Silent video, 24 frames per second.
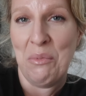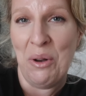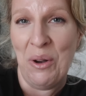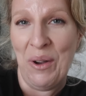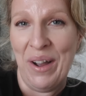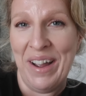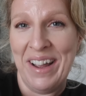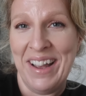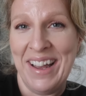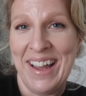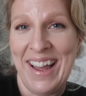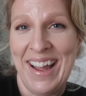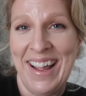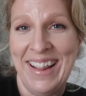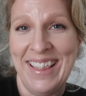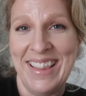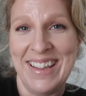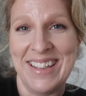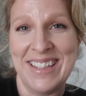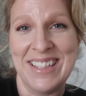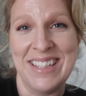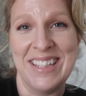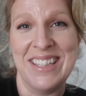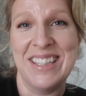more. And
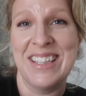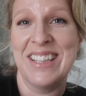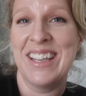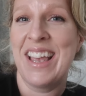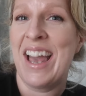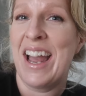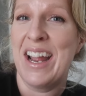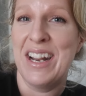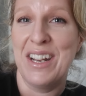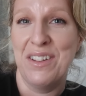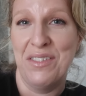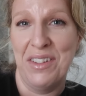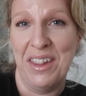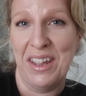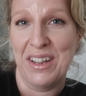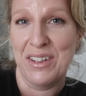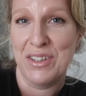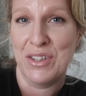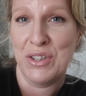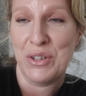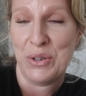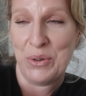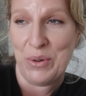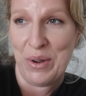this is kind of like a
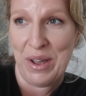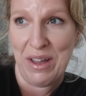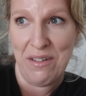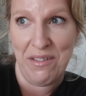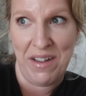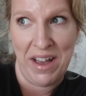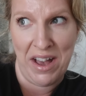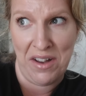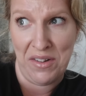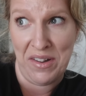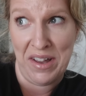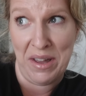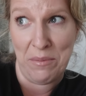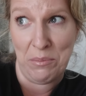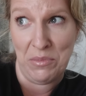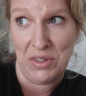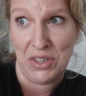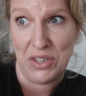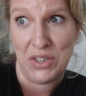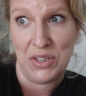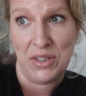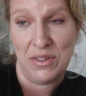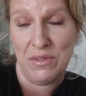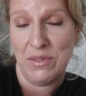story of how I'm
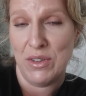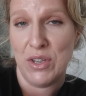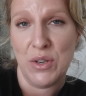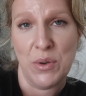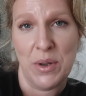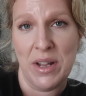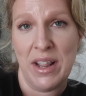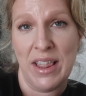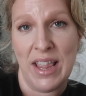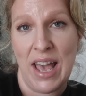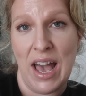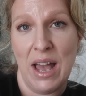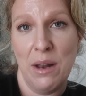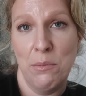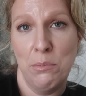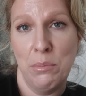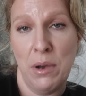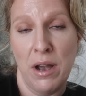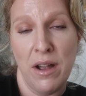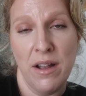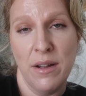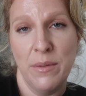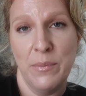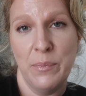doing that
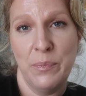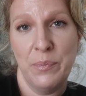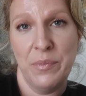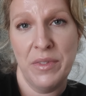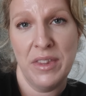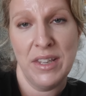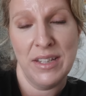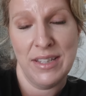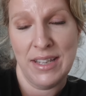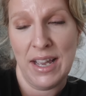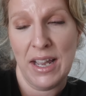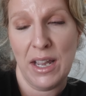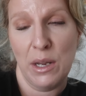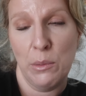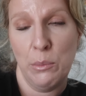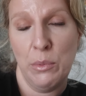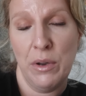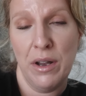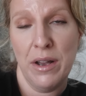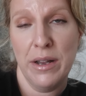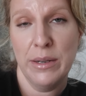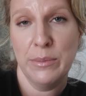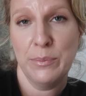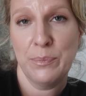part, the second
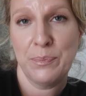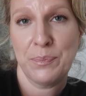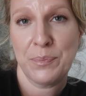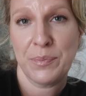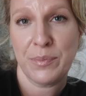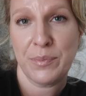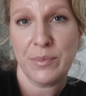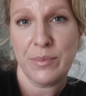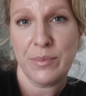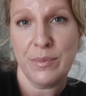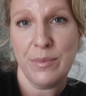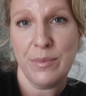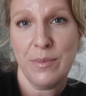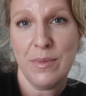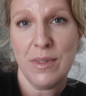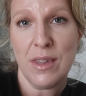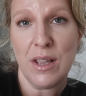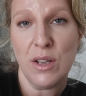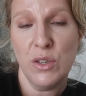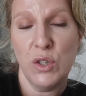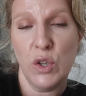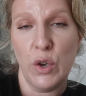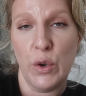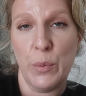part.
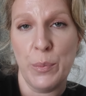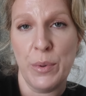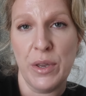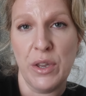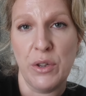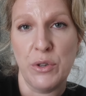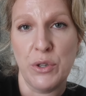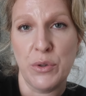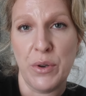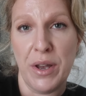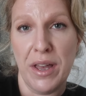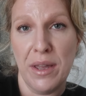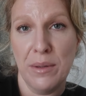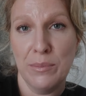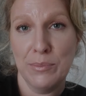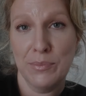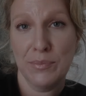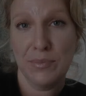So I hope you enjoy.